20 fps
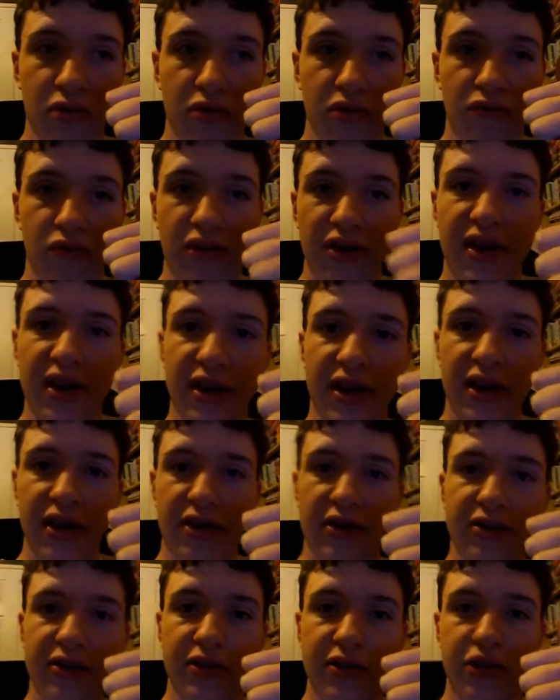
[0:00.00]

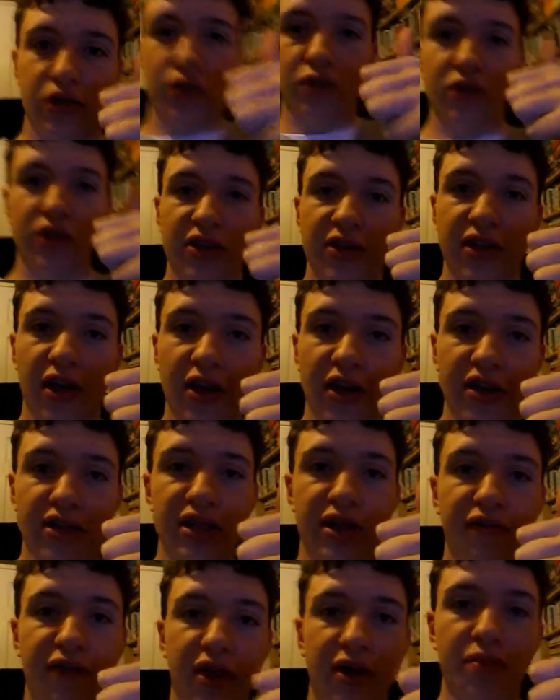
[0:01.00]
ridiculous to the
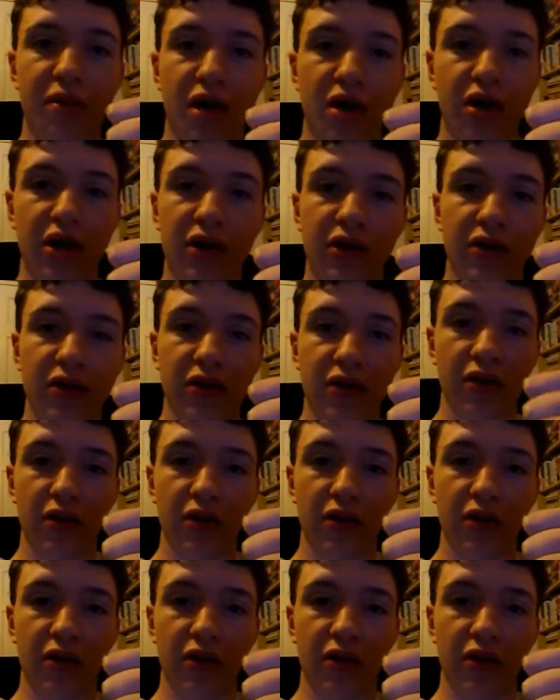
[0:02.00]
scientific mind,